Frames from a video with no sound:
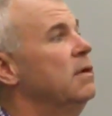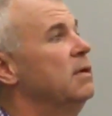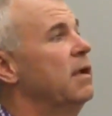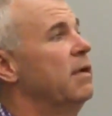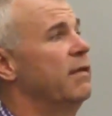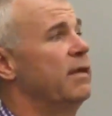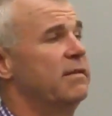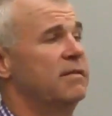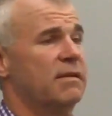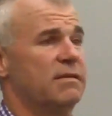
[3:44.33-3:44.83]
Now
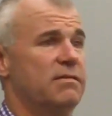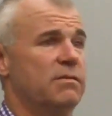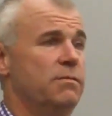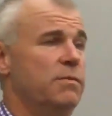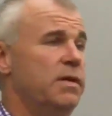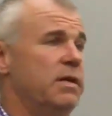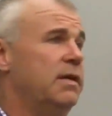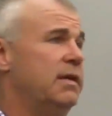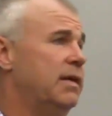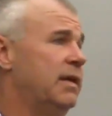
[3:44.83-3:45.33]
that doesn't
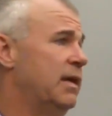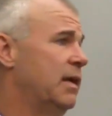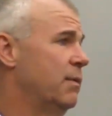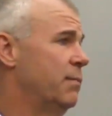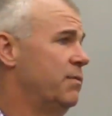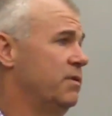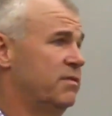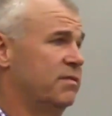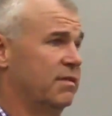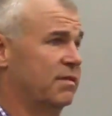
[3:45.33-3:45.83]
mean he
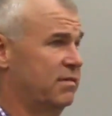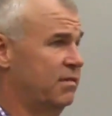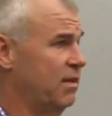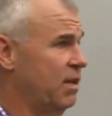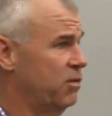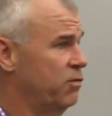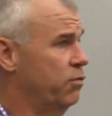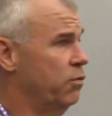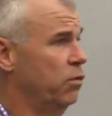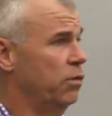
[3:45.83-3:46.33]
can't be
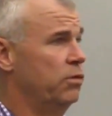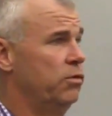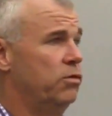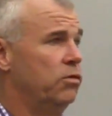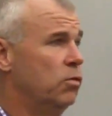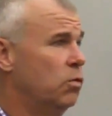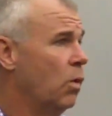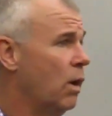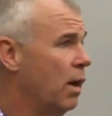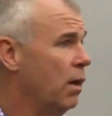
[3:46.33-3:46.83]
successful and
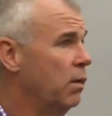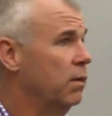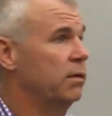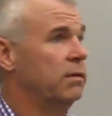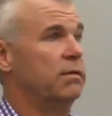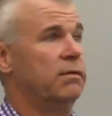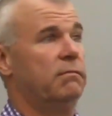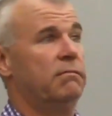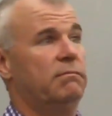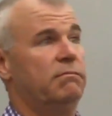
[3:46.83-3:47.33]
do well
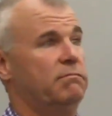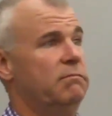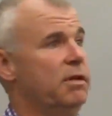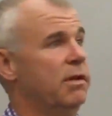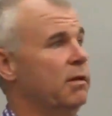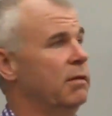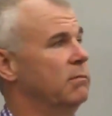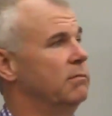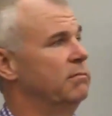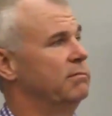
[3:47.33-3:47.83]
and, you
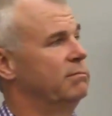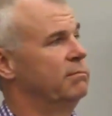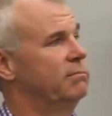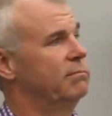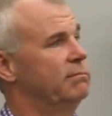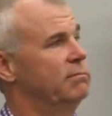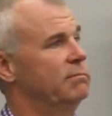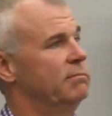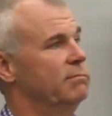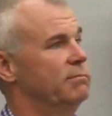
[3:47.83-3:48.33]
know,
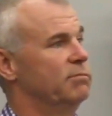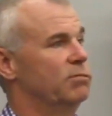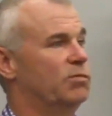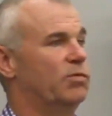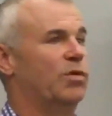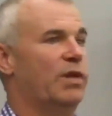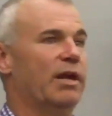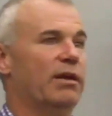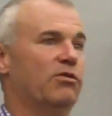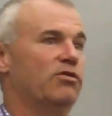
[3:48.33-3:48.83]

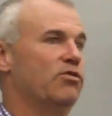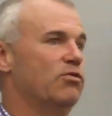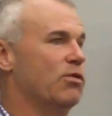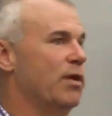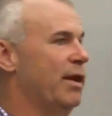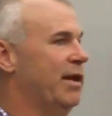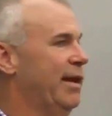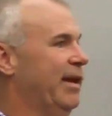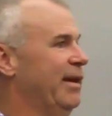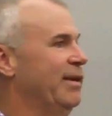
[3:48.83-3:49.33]
get
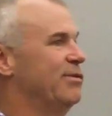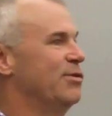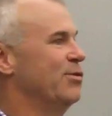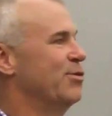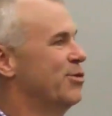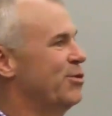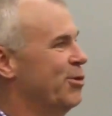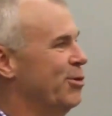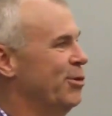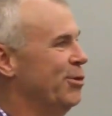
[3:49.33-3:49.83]
straight A's in
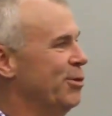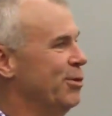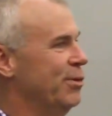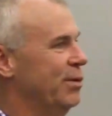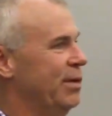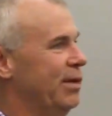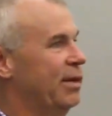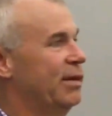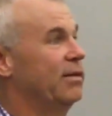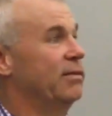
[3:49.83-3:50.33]
school.
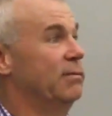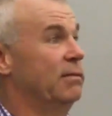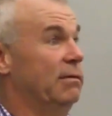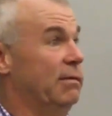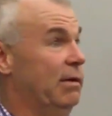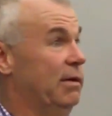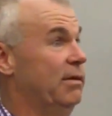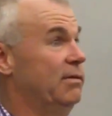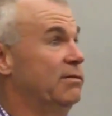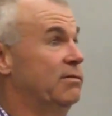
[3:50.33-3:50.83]
He can,
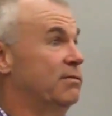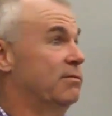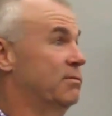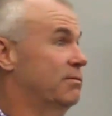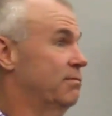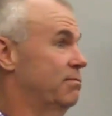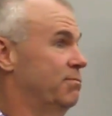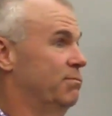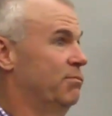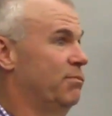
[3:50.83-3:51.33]
he's
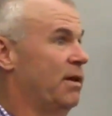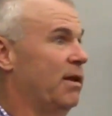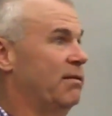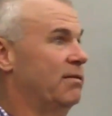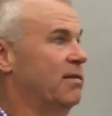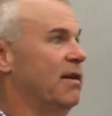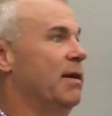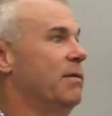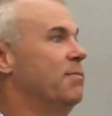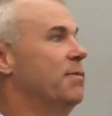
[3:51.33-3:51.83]

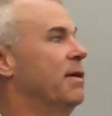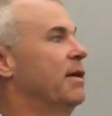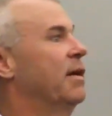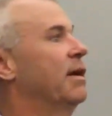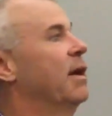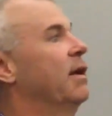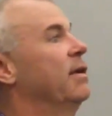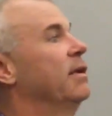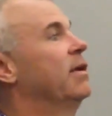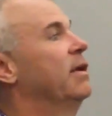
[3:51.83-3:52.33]
that type A
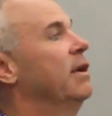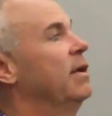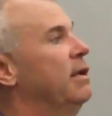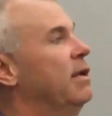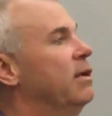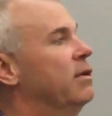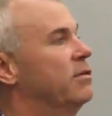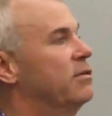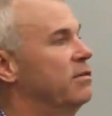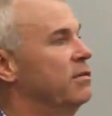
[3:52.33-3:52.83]
kind of kid,
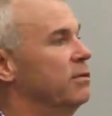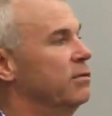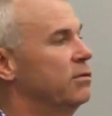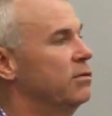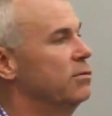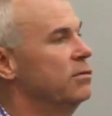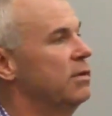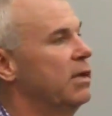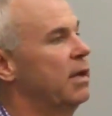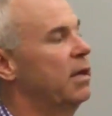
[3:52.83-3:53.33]
he can still
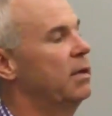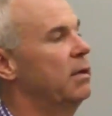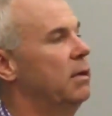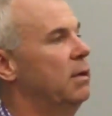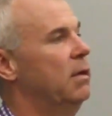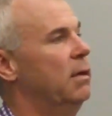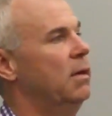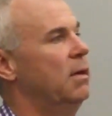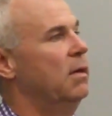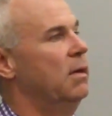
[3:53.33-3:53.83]
do
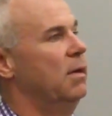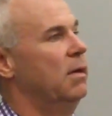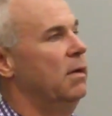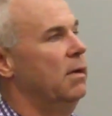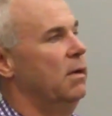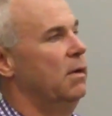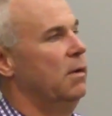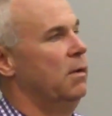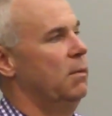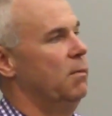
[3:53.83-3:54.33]
that.
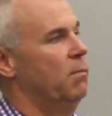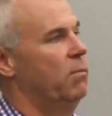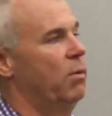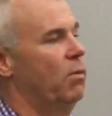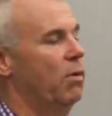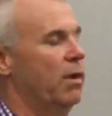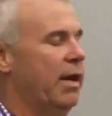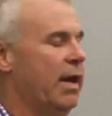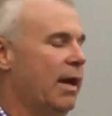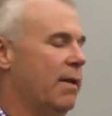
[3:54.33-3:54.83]
But
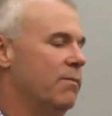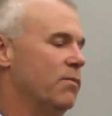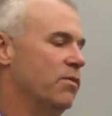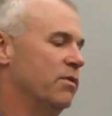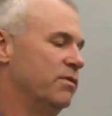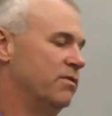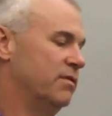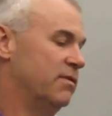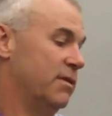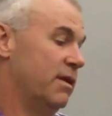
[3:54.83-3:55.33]
what happened
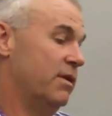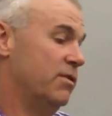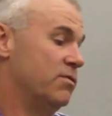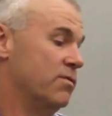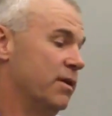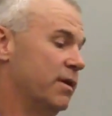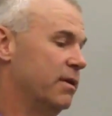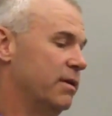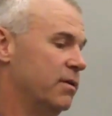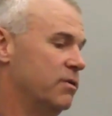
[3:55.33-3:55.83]
was he started
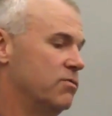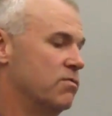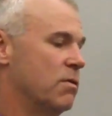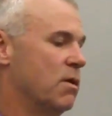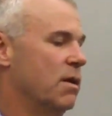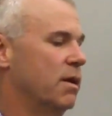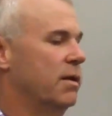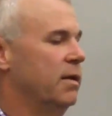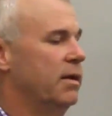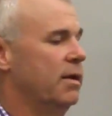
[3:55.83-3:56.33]
drinking and
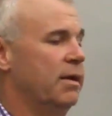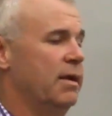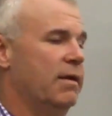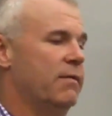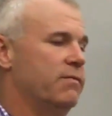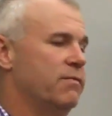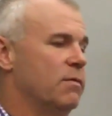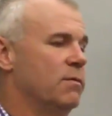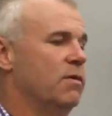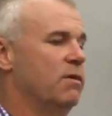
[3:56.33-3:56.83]
drugging, and
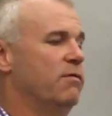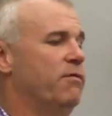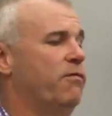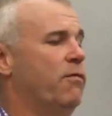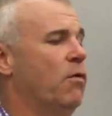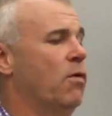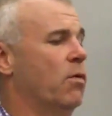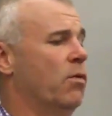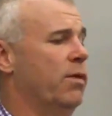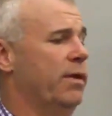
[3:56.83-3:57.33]
after about
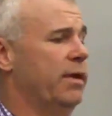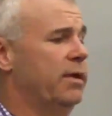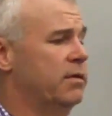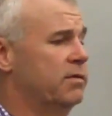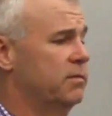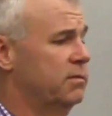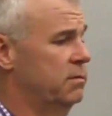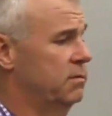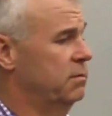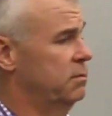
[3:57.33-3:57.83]
four
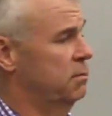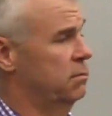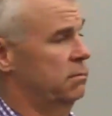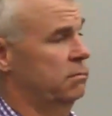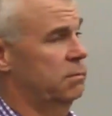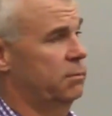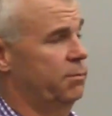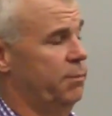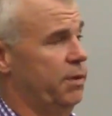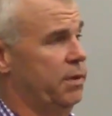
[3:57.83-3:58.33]
weeks,
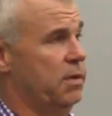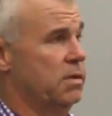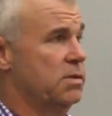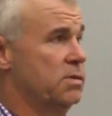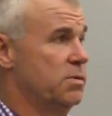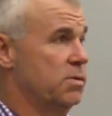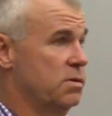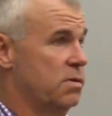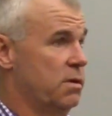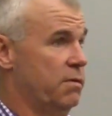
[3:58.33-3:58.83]
because
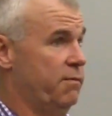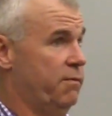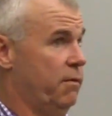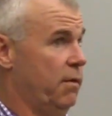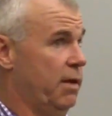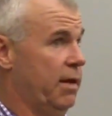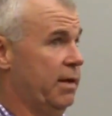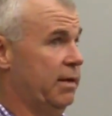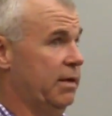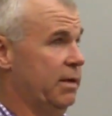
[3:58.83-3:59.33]
he was on a
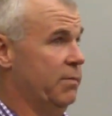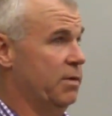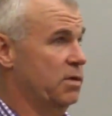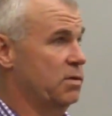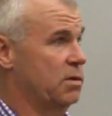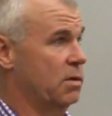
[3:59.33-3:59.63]
full academic